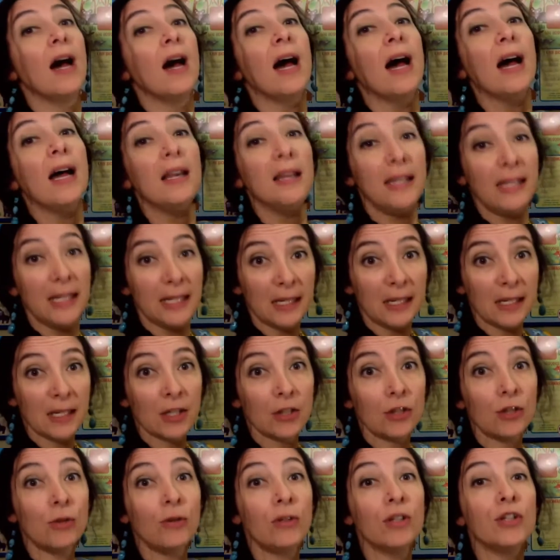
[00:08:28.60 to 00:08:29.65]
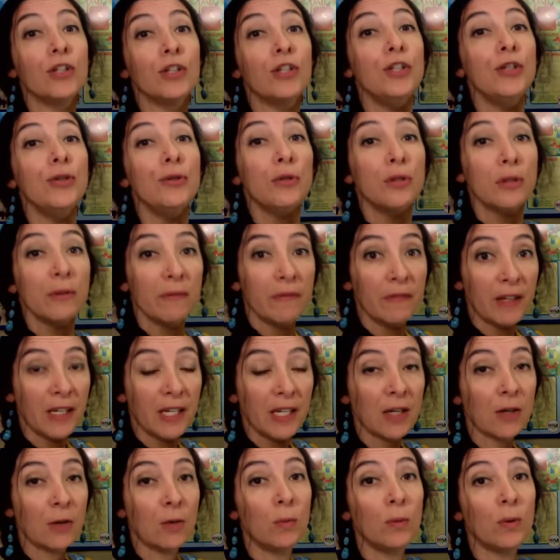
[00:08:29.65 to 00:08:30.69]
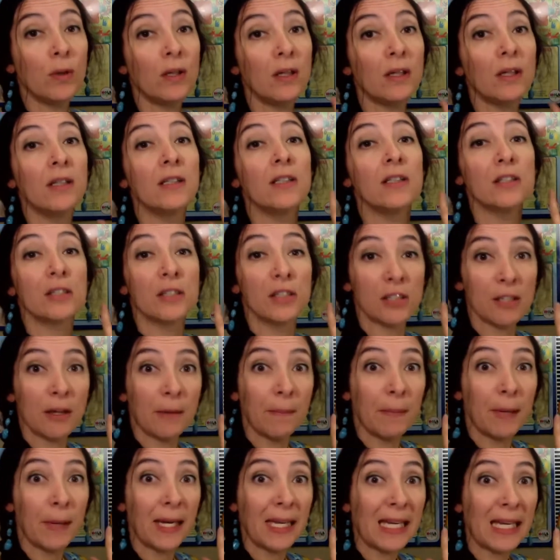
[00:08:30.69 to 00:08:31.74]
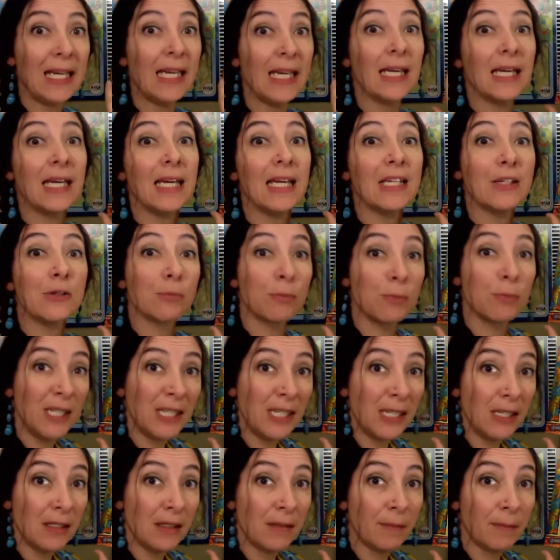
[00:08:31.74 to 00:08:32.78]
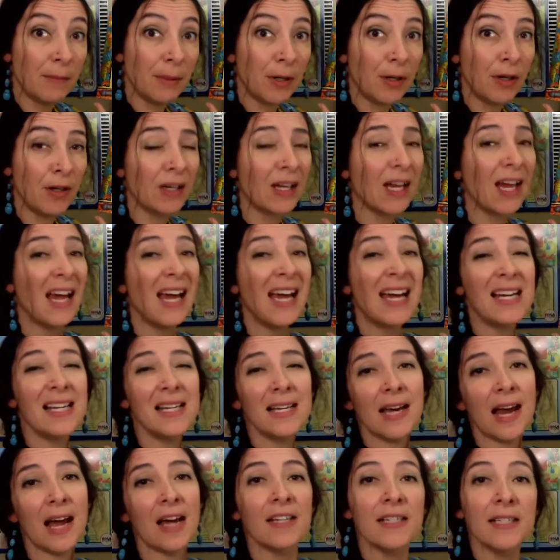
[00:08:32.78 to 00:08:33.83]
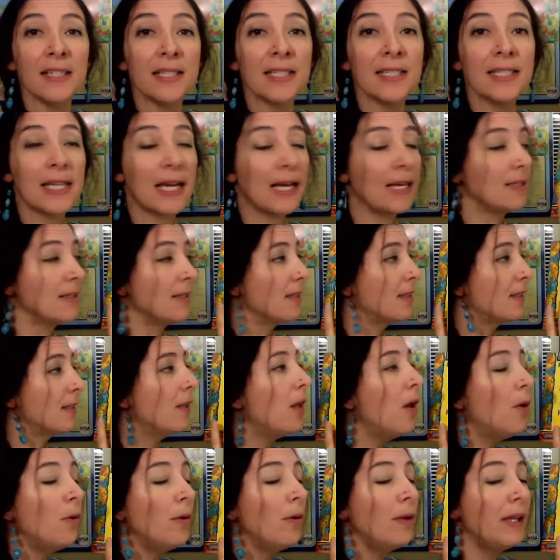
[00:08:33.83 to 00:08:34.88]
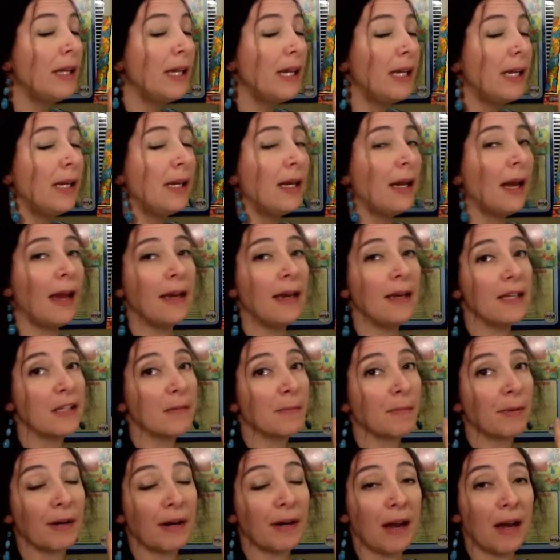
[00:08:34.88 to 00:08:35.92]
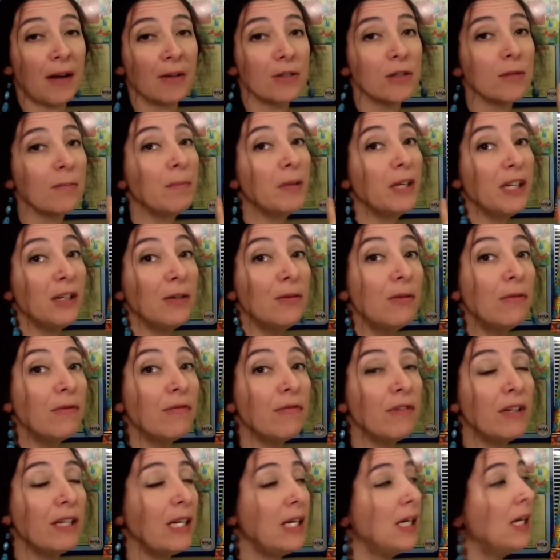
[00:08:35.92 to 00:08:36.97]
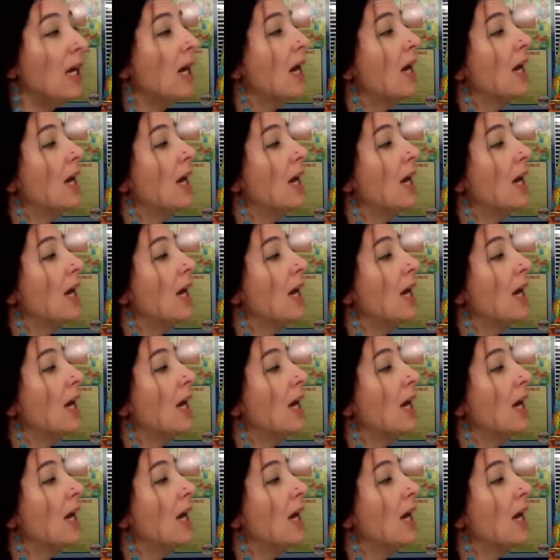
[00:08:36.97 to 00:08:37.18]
a link to their YouTube video where somebody is reading the book nice and slowly, and it's pronounced beautifully.